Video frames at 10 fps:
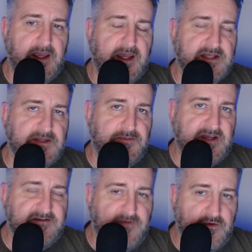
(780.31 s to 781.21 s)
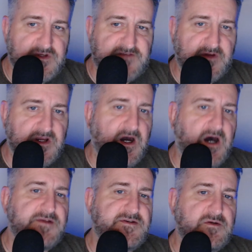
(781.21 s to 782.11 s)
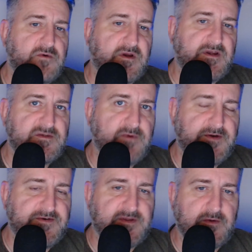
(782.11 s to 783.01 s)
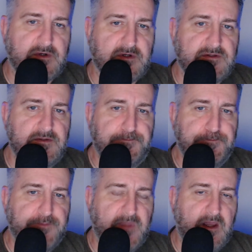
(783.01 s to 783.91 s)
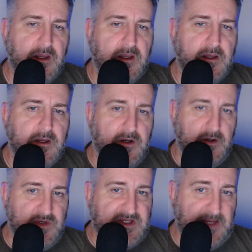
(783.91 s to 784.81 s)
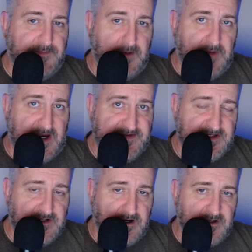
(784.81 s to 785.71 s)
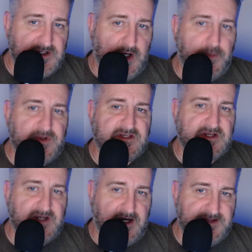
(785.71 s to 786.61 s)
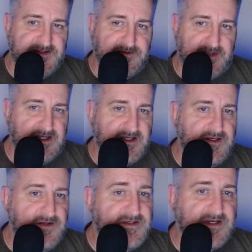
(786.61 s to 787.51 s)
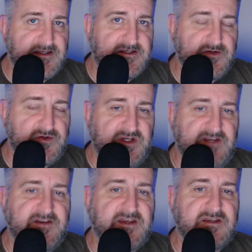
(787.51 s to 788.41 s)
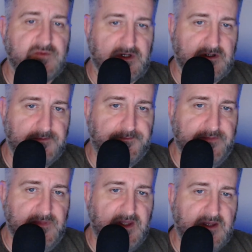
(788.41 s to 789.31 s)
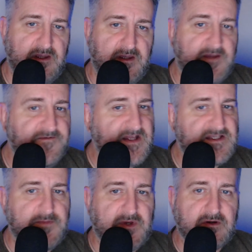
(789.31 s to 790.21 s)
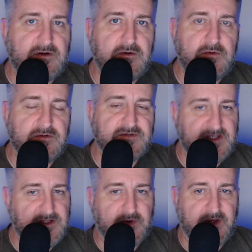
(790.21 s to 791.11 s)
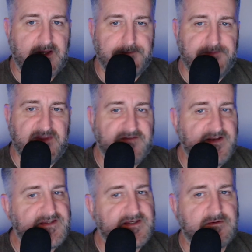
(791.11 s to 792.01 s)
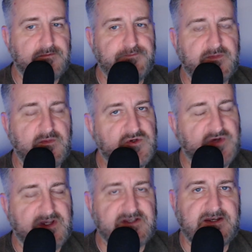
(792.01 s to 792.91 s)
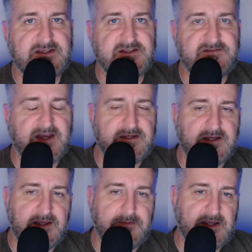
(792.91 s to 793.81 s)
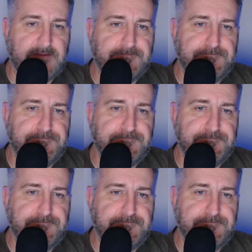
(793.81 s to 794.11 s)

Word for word: and to be a force for God to work his wonders in the world. We keep our minds and hearts open to God so that he can use us to achieve his will. If that's a miracle, we'll celebrate. If it isn't, We'll trust in His divine timing.